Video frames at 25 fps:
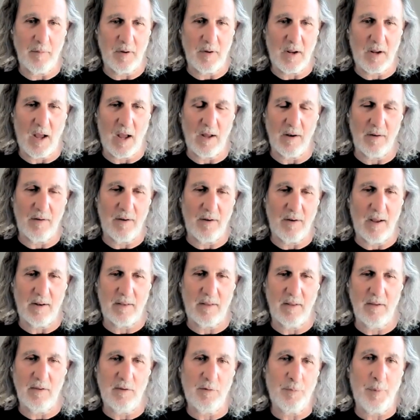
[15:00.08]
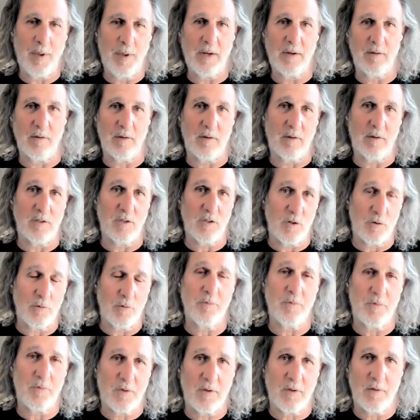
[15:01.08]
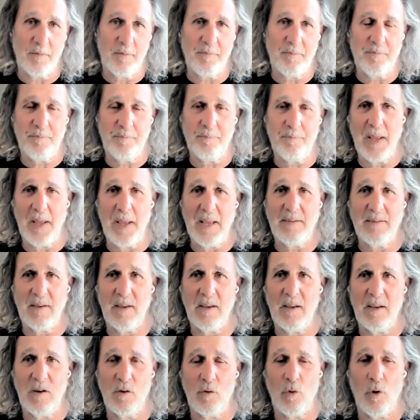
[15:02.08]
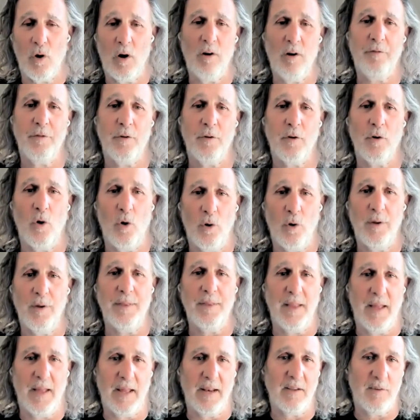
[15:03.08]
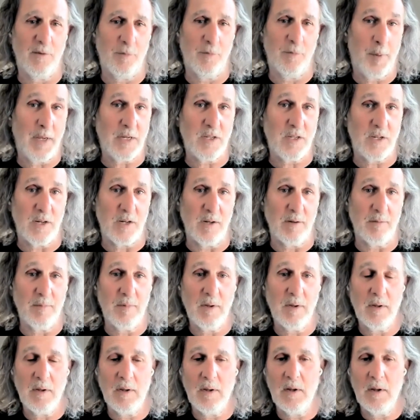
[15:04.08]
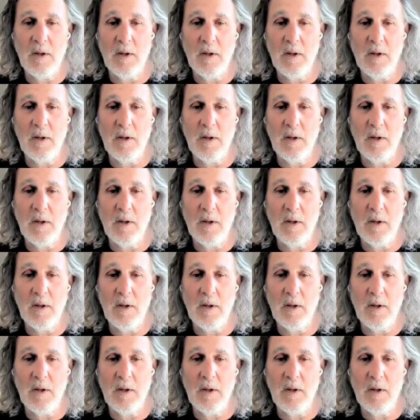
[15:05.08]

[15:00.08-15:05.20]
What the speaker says: get them to contact the inspector, because you're basing your offer on that inspection.